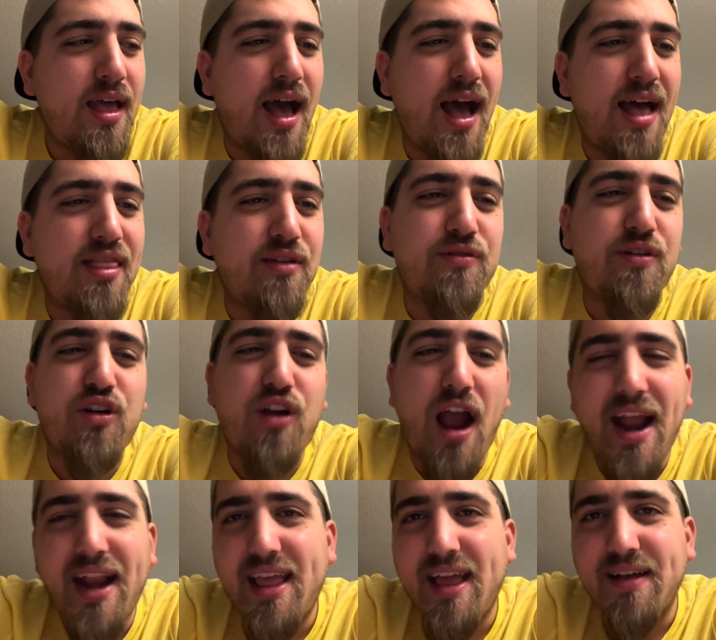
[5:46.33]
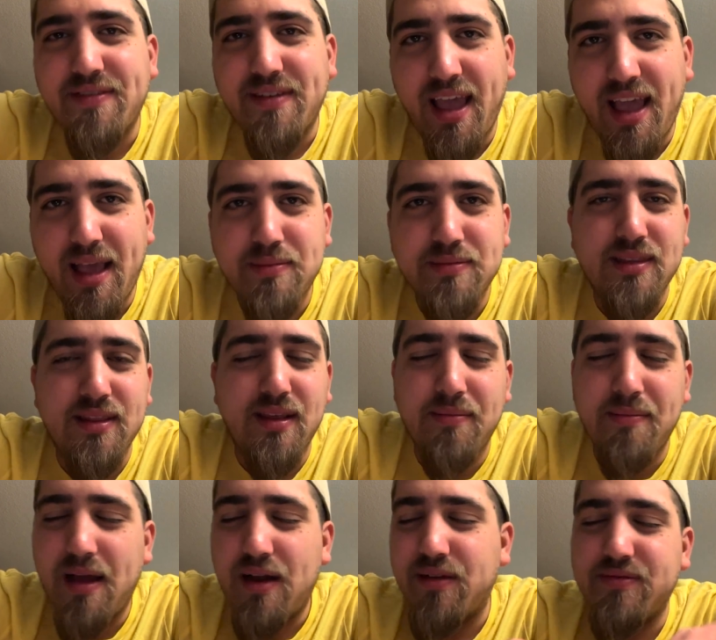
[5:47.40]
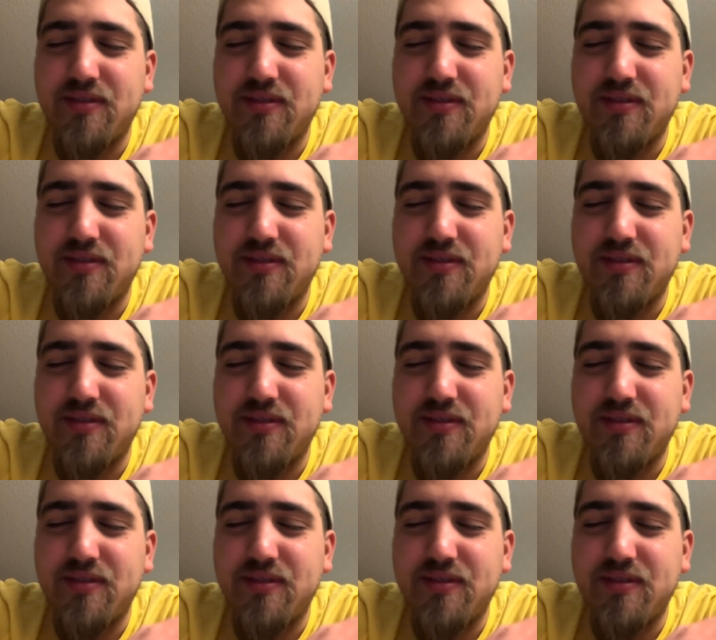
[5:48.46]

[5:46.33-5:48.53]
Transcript: Uh, the variety of games and the amount of